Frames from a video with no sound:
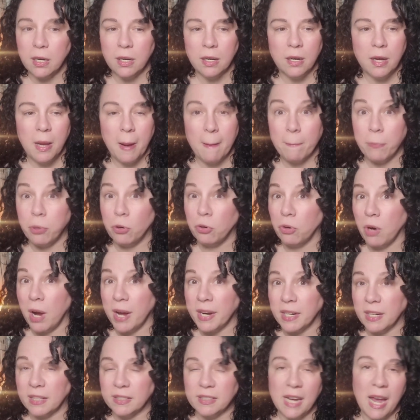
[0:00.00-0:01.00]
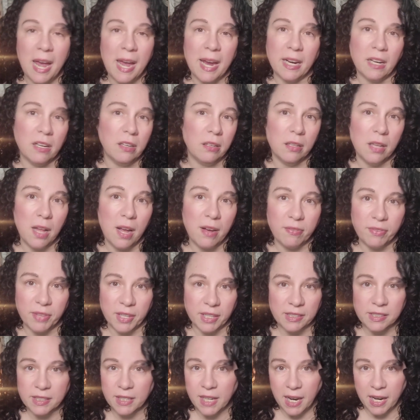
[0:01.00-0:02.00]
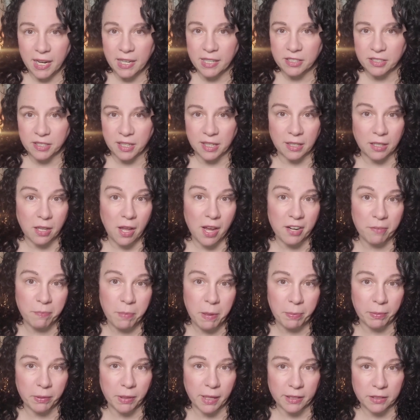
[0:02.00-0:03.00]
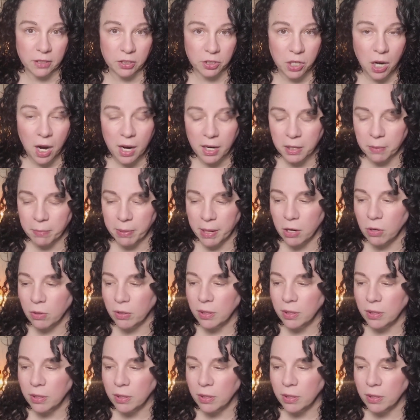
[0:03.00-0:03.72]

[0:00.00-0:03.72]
product angle of this case that a lot of people like to talk about.